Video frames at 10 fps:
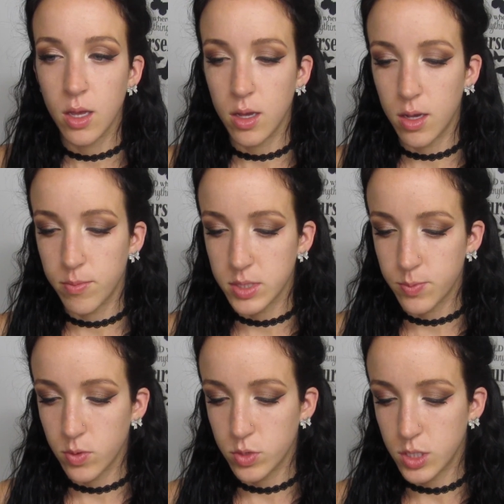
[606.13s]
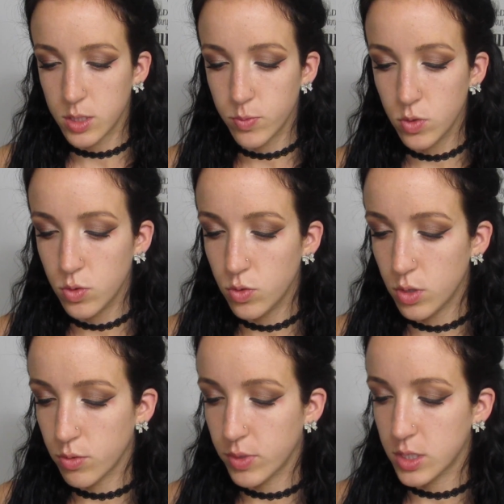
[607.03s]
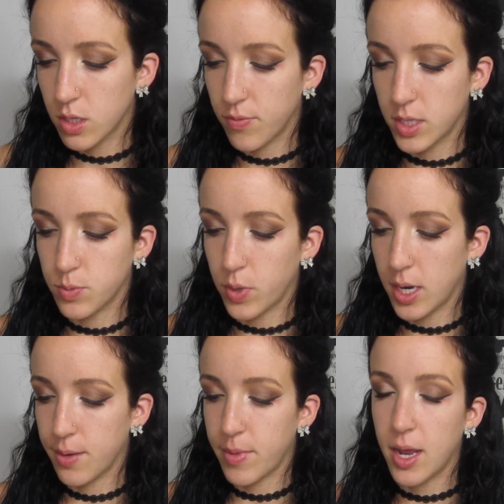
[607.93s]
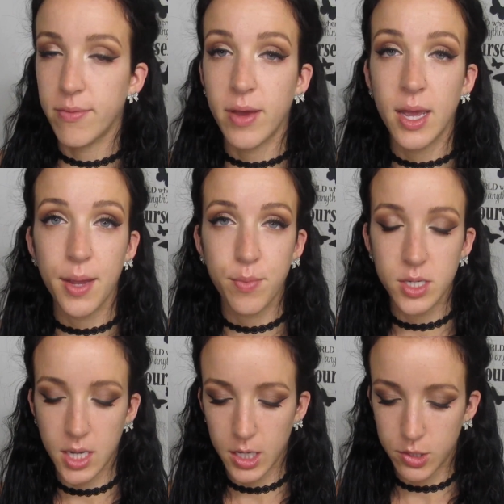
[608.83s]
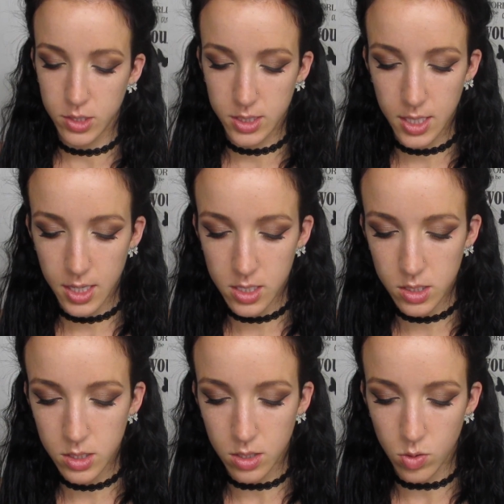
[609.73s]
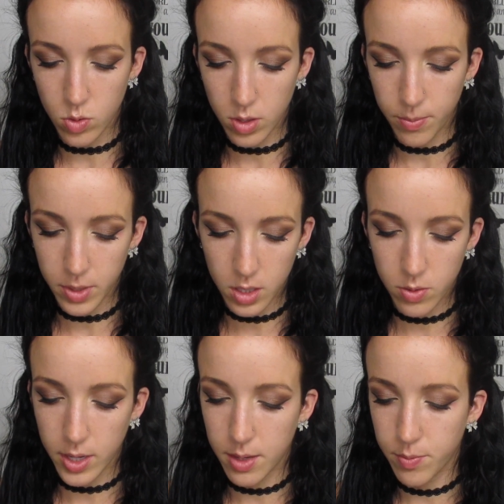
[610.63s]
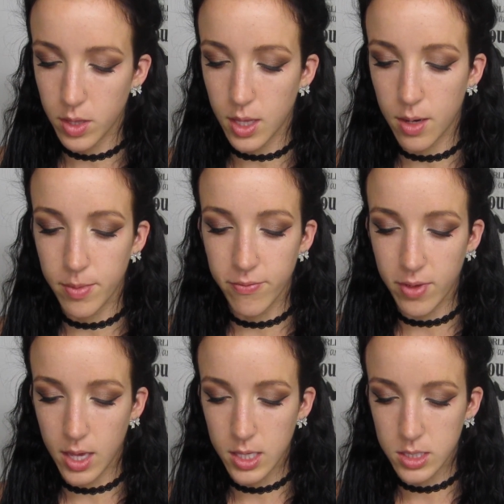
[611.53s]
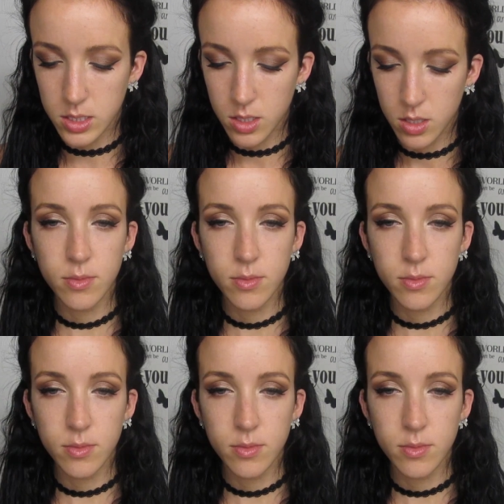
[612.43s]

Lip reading: It's supposed to smooth, resurface, brighten, mattify, and protect your skin. So I'm going to go ahead and put that on my face.